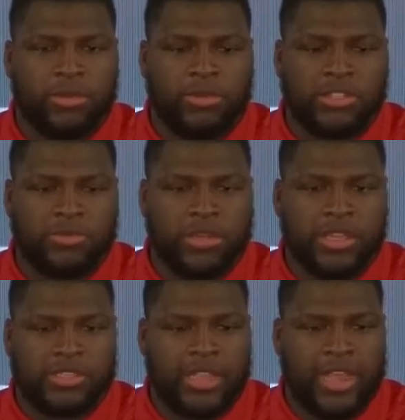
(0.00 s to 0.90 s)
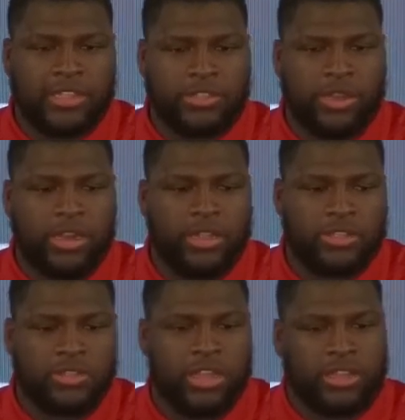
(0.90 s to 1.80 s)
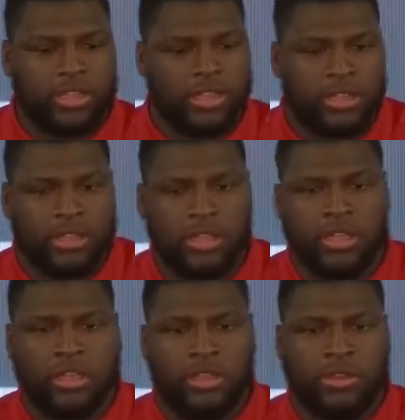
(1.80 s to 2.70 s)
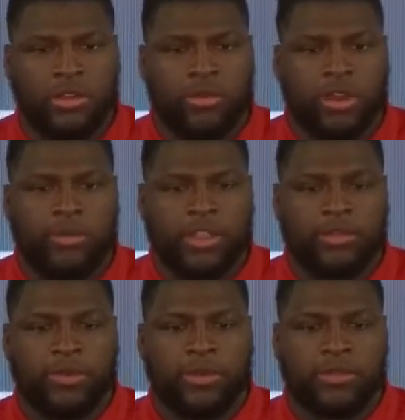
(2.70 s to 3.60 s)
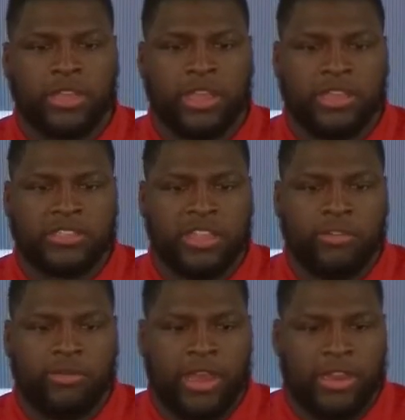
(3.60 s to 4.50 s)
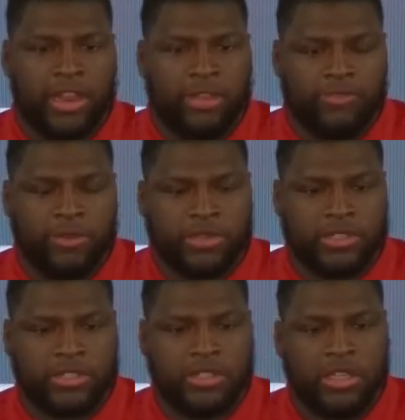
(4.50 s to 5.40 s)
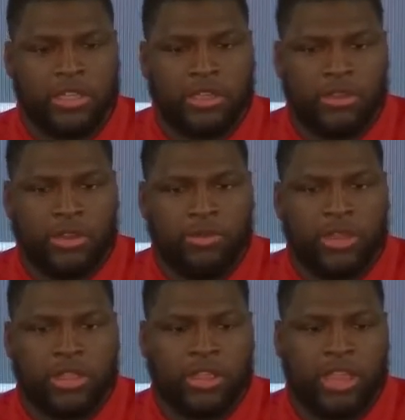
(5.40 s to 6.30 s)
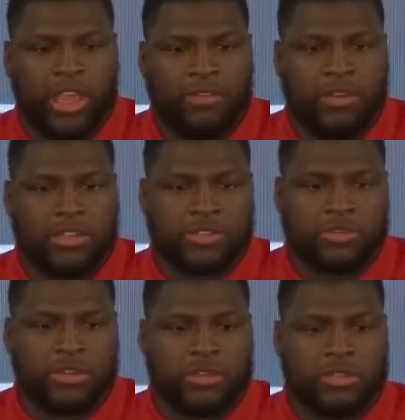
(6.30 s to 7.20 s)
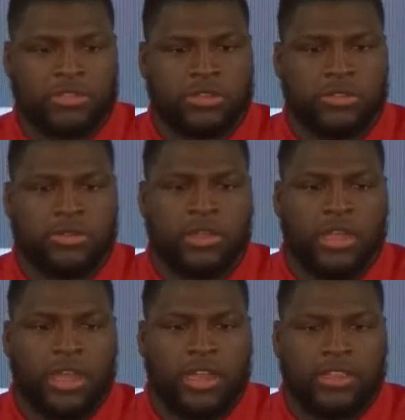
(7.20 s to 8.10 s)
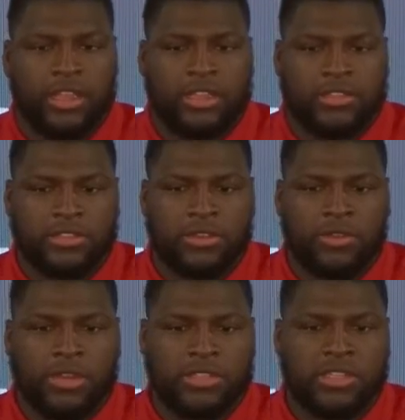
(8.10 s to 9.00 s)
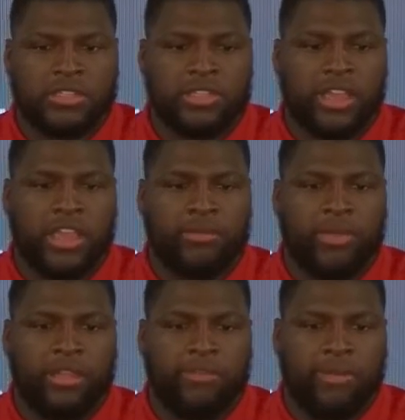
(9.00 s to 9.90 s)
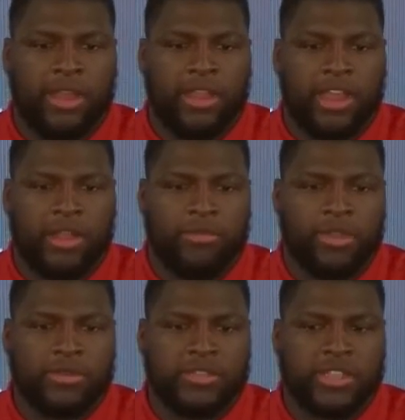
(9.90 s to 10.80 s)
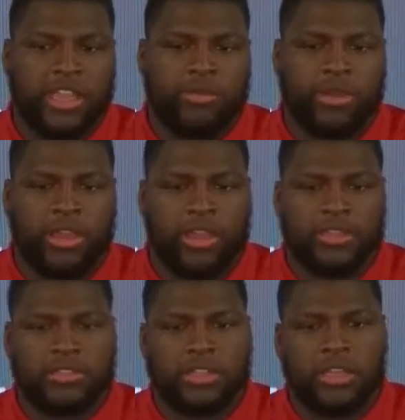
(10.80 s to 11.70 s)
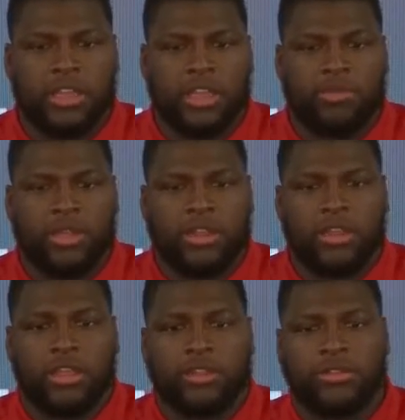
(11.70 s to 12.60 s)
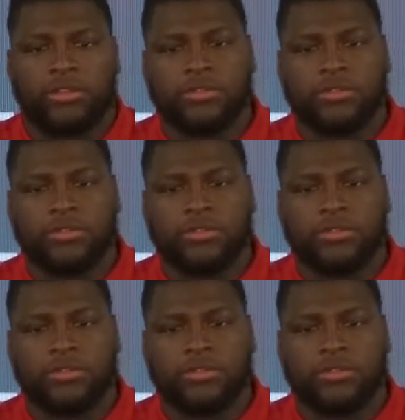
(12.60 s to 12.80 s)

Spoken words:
But once we get sidetracked and, you know, worry about the wrong things, everybody not focused, you know, we can have a little struggle. So I think just going into this game, everybody got to be on the same page and playing together.